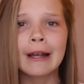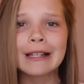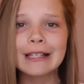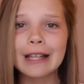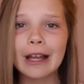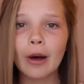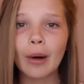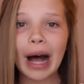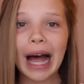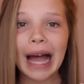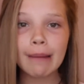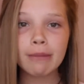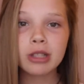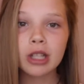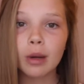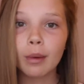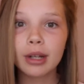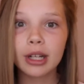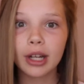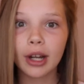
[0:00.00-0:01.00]
So I'm
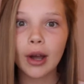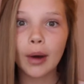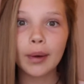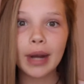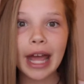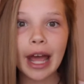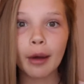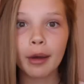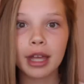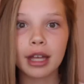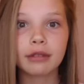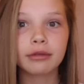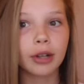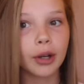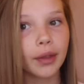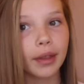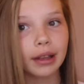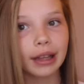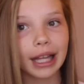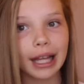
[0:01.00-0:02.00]
just going to go now and
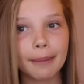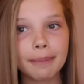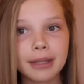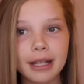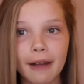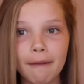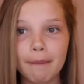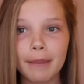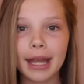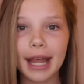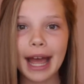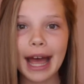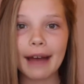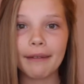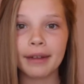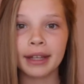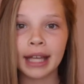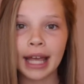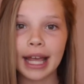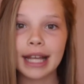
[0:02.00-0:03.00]
roll the clips of me
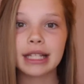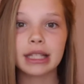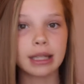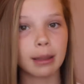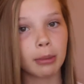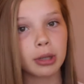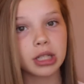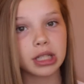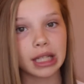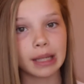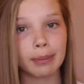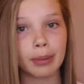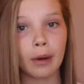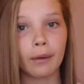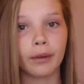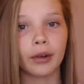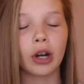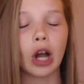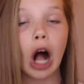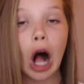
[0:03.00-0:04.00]
having a summer
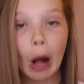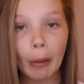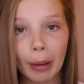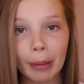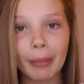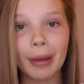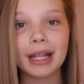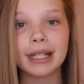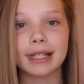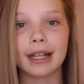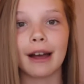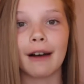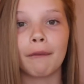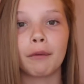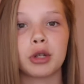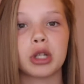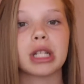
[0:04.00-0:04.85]
sleepover all by myself,